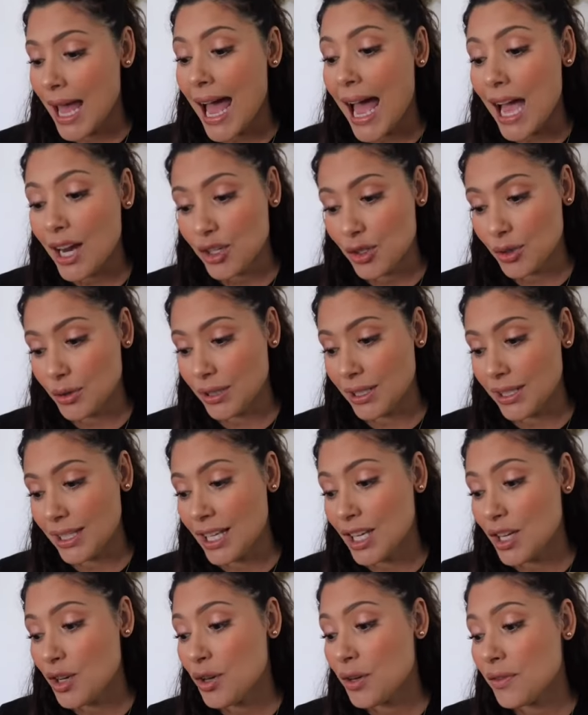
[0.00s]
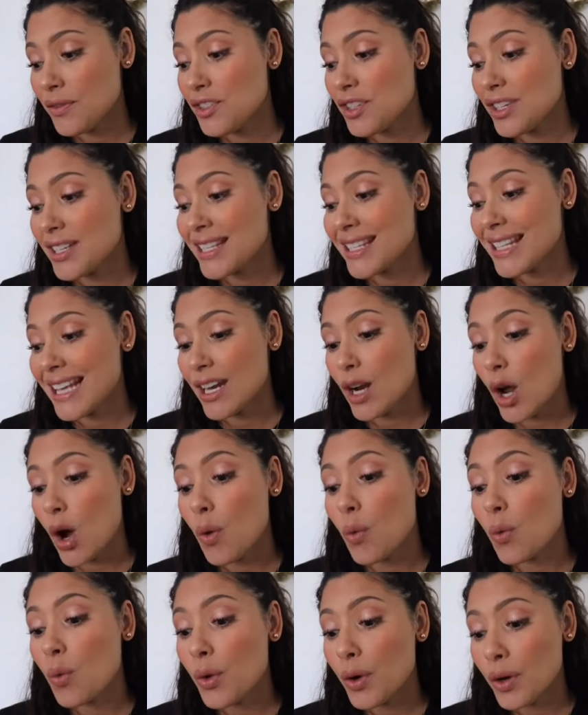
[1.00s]
Actually, he could have just said a
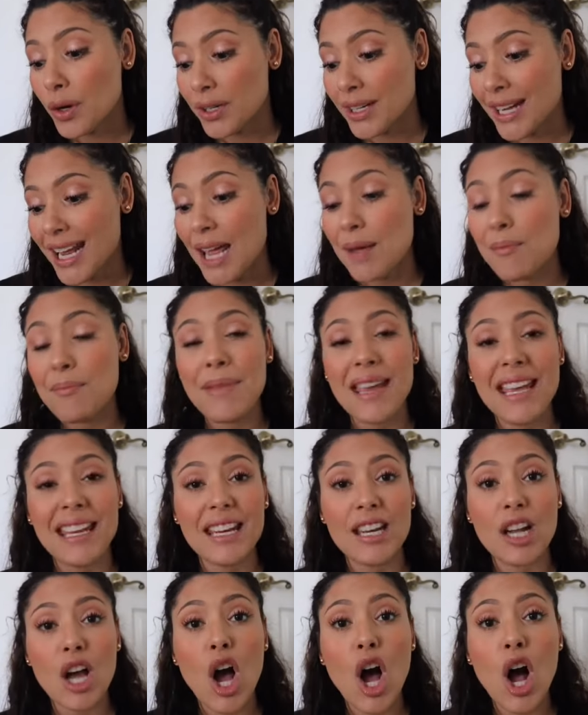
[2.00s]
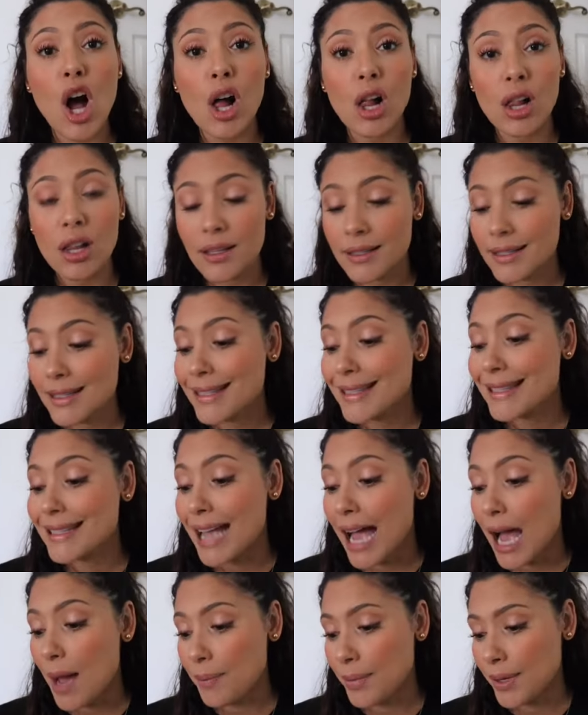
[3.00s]
word and made it all
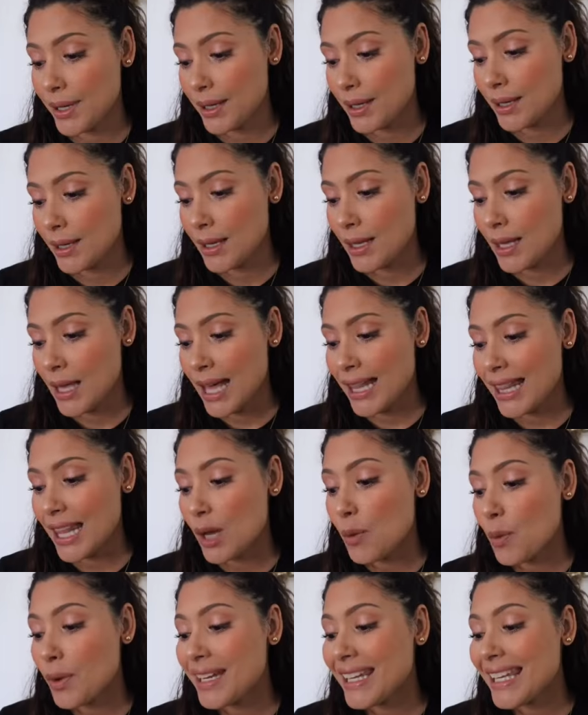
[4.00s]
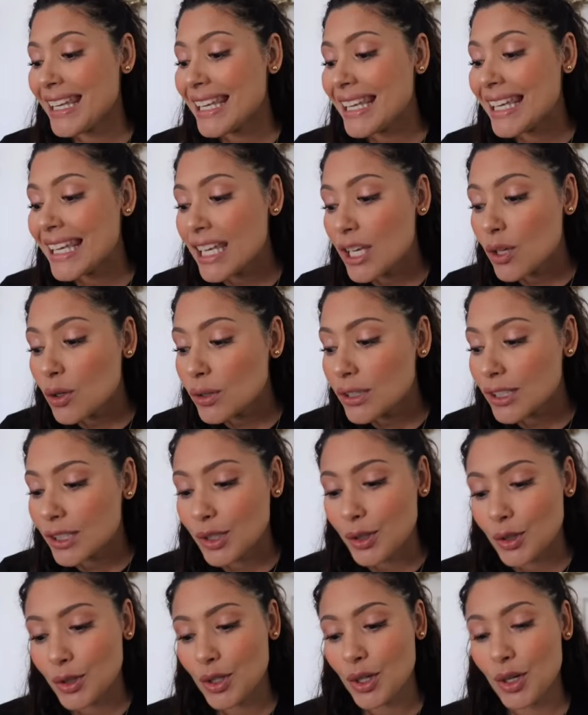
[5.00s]
stop. Like when he healed the
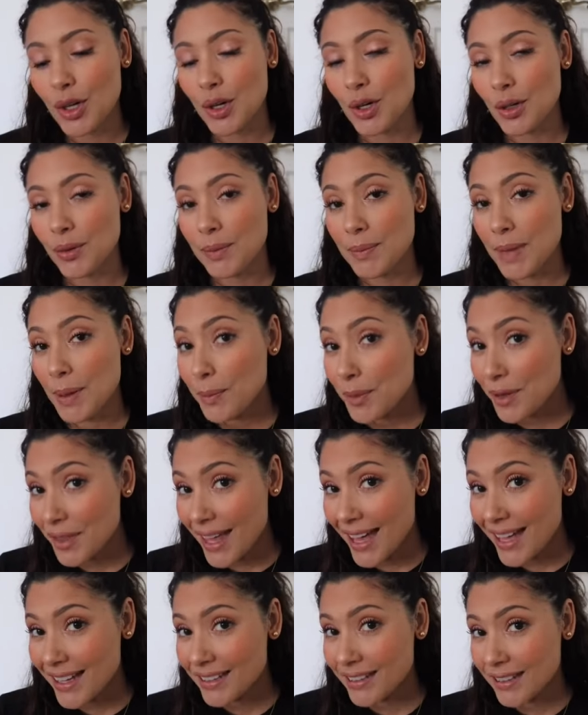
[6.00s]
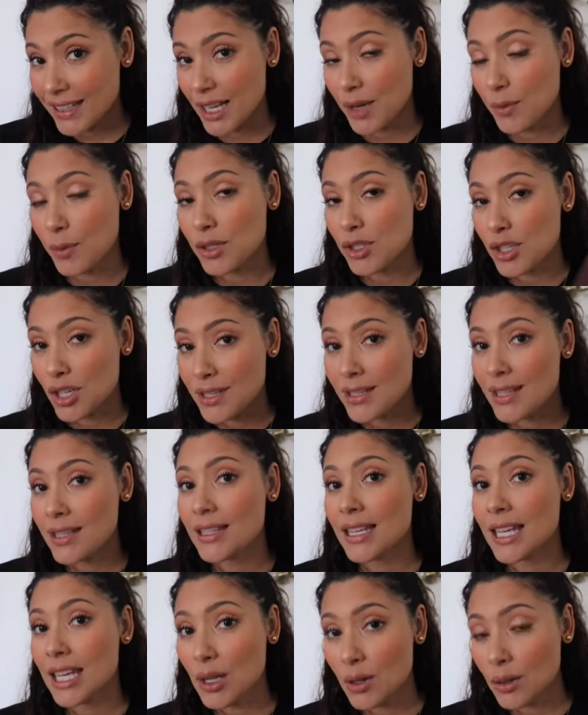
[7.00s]
little girl, remember that? Like when Jesus
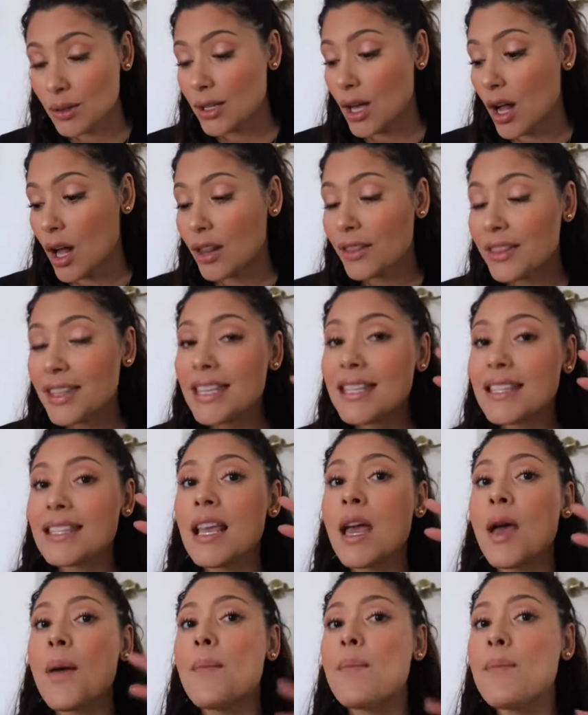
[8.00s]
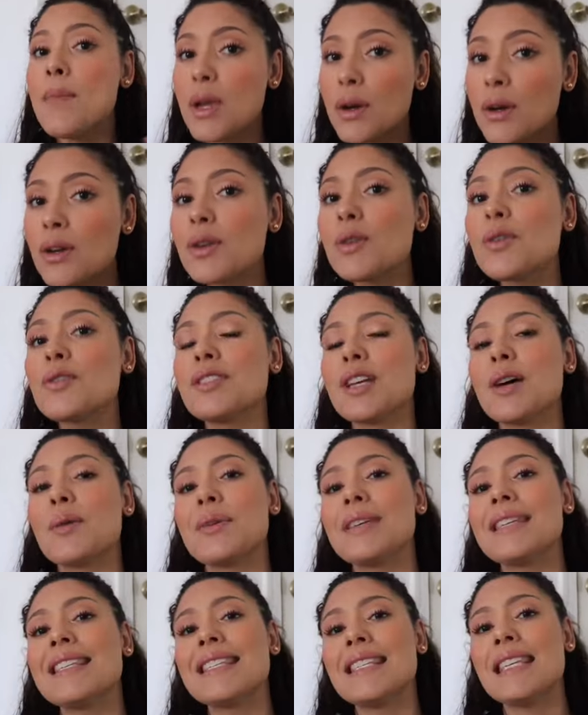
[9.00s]
healed all these miracles that
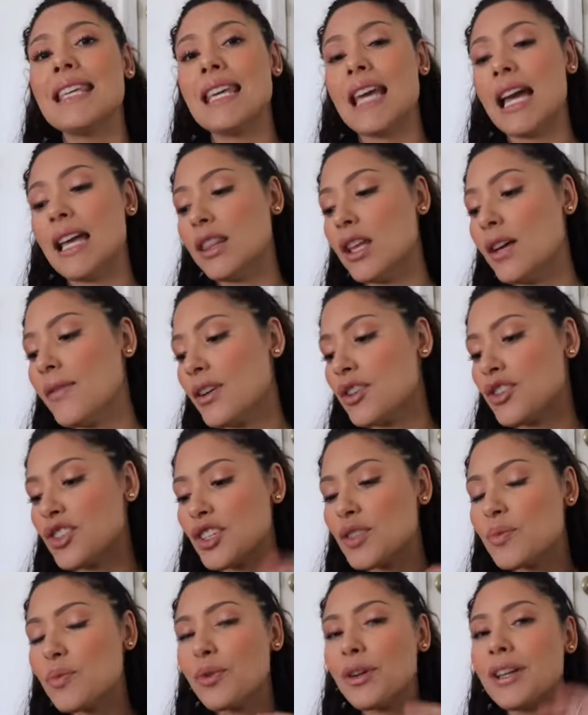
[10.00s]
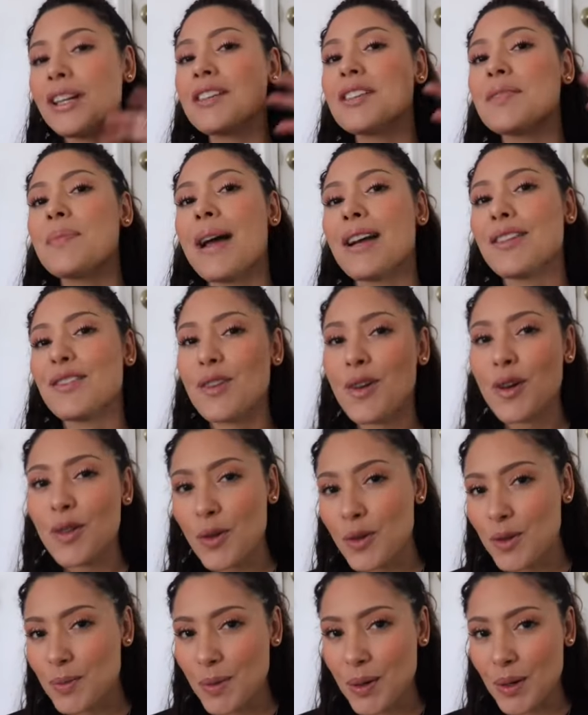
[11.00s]
we see. I love how she's bringing us back to all
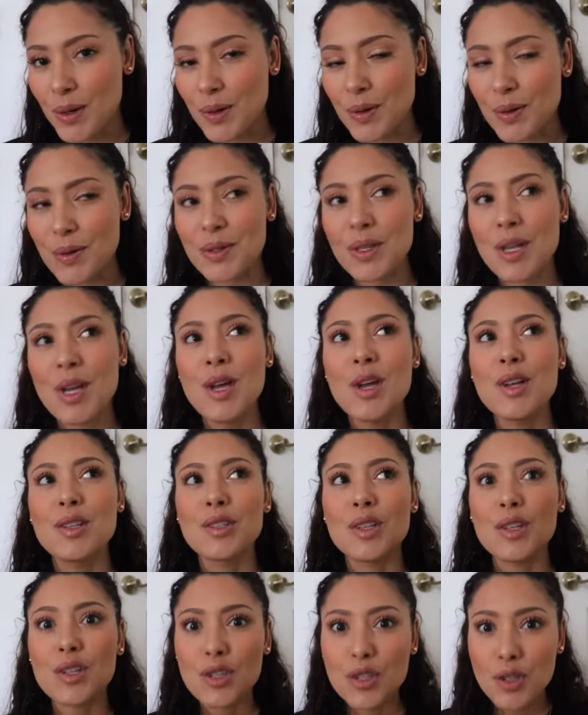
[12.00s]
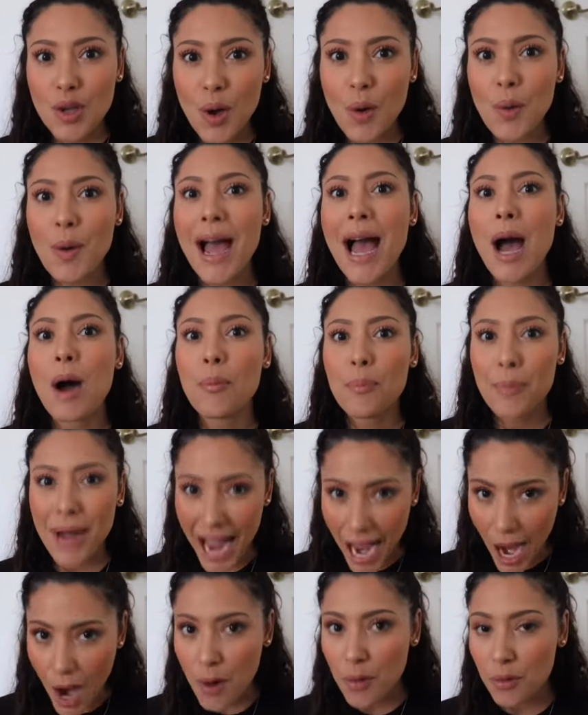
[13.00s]
those miracles to show how
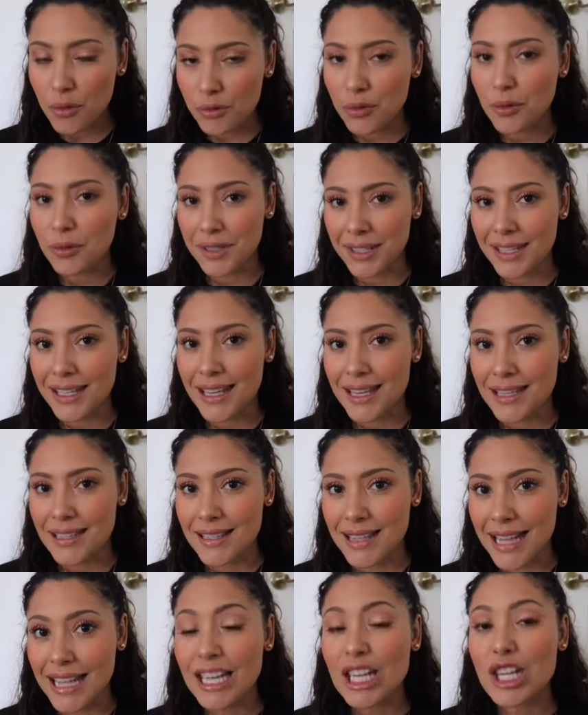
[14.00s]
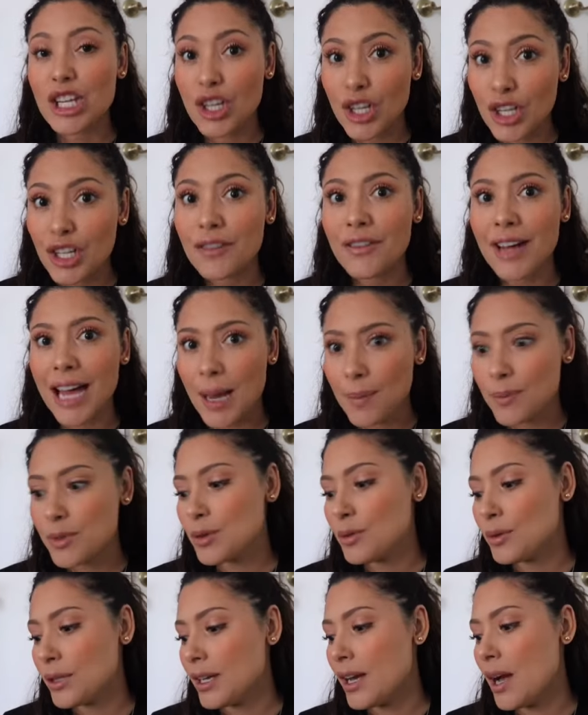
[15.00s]
powerful he is, that he could have
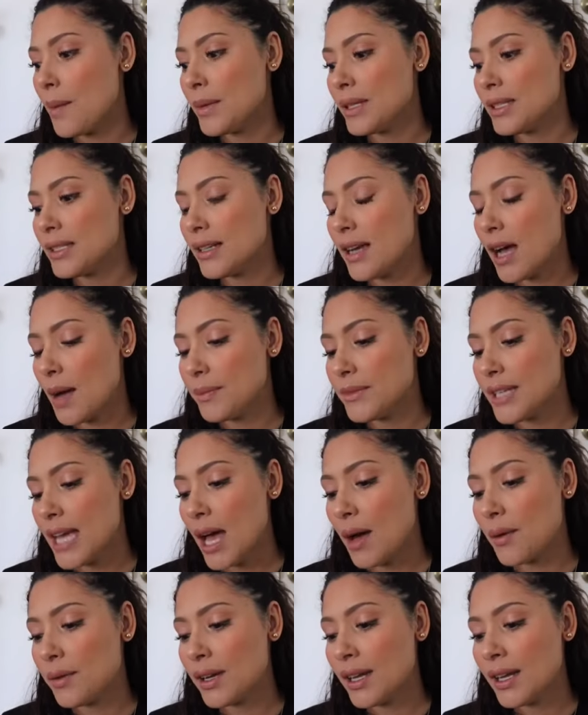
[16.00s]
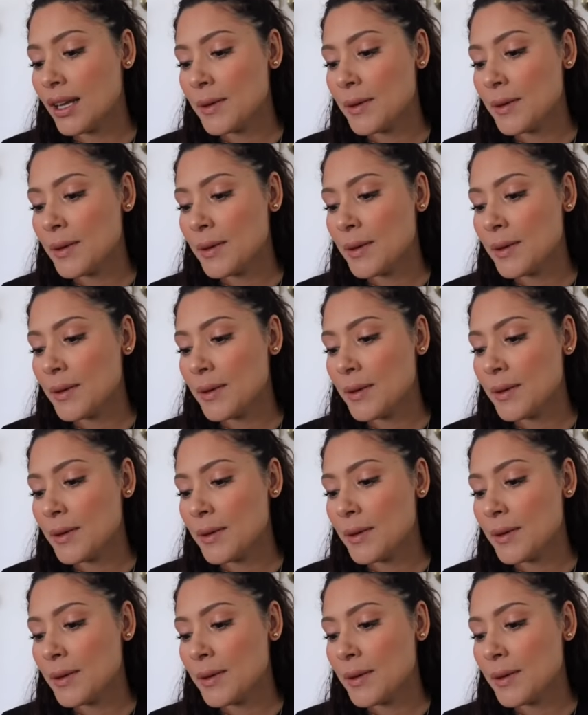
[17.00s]
absolutely come, in, come down.